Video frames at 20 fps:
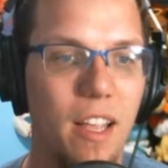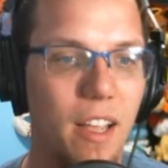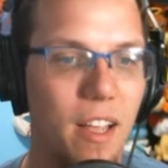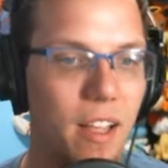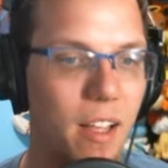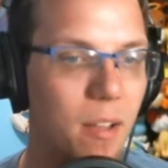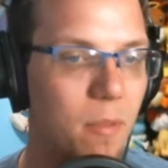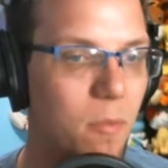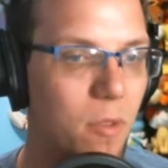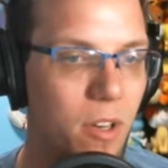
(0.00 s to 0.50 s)

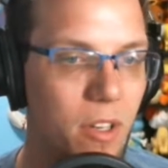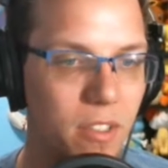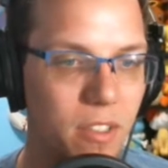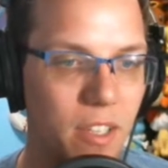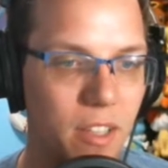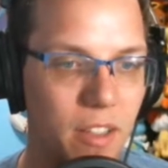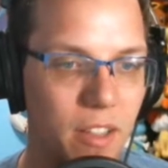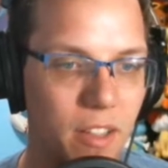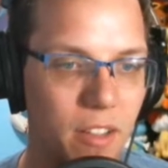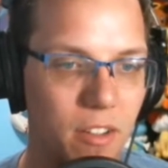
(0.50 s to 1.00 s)
Um, what is
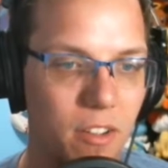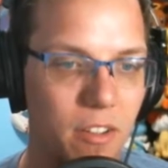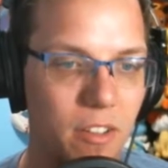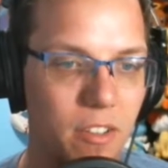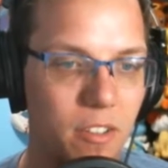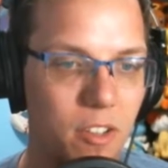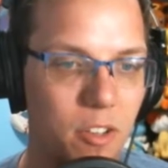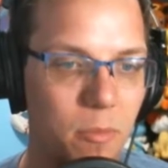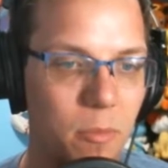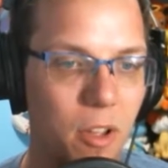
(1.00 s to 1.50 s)
that thing called?
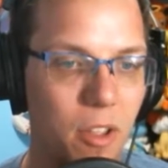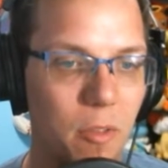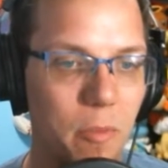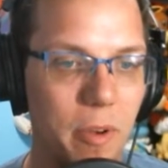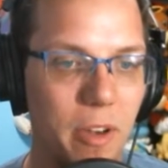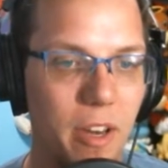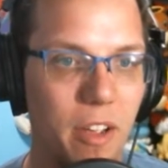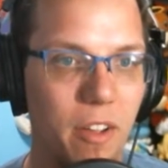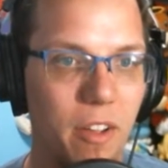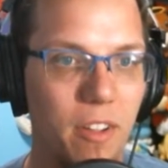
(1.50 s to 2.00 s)
It's gonna bother
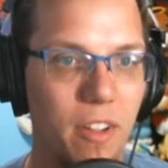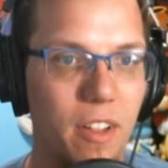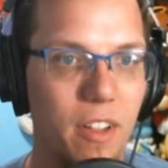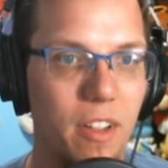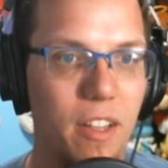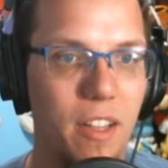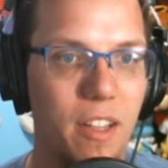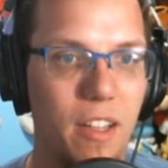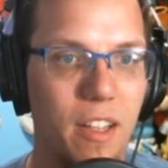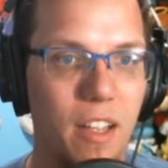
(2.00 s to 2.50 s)
me now.
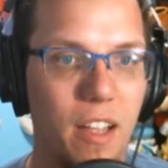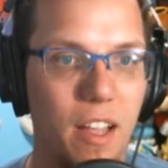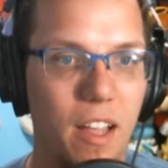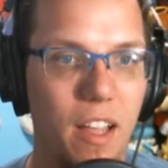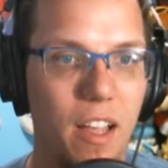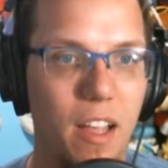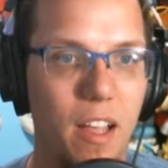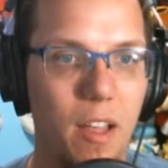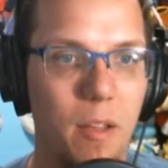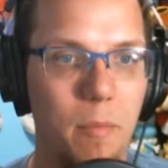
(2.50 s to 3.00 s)

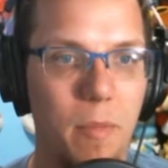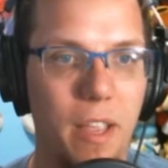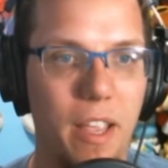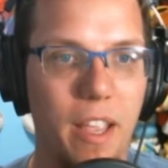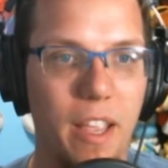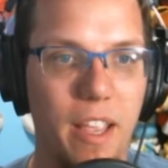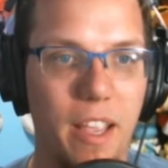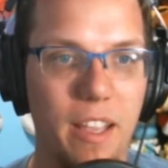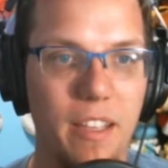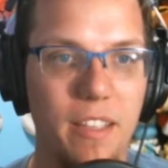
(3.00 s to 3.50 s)
Um,
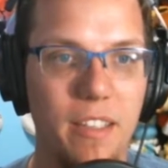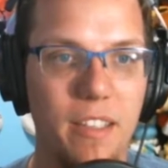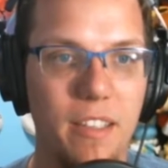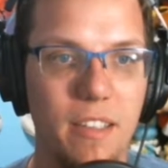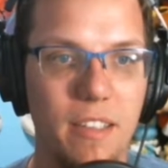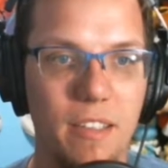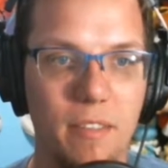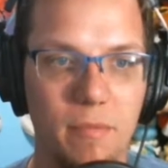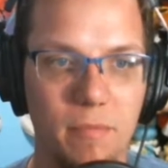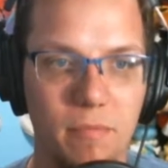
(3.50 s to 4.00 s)
ink
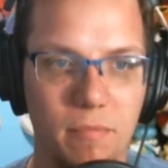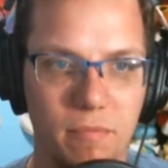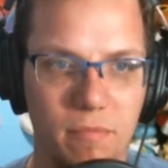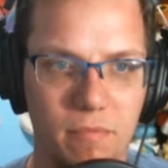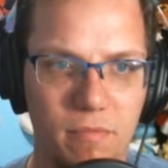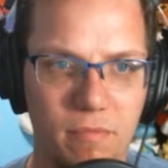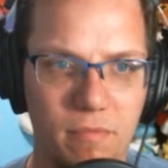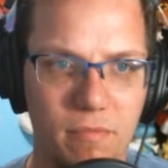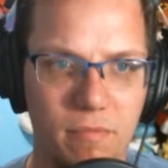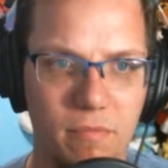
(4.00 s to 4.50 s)

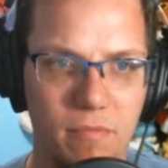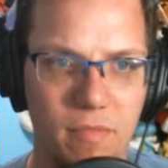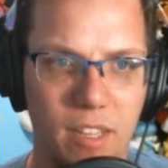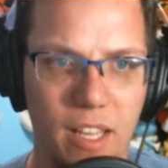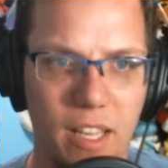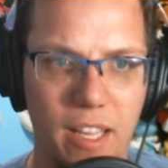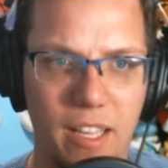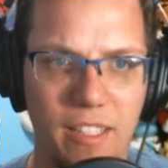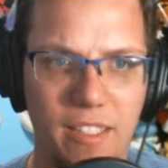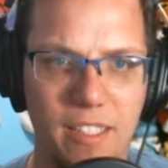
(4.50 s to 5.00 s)

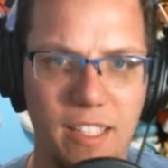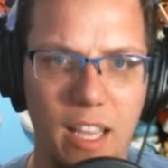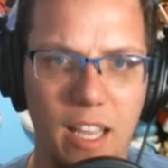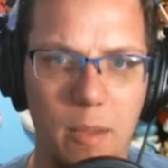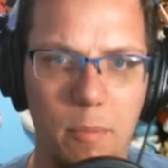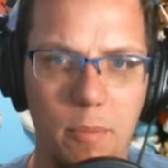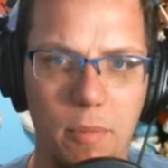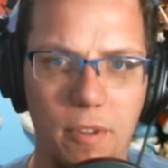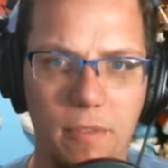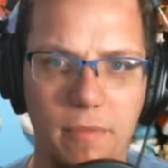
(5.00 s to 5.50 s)

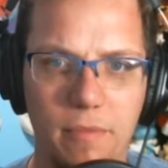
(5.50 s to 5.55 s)
Inkscape.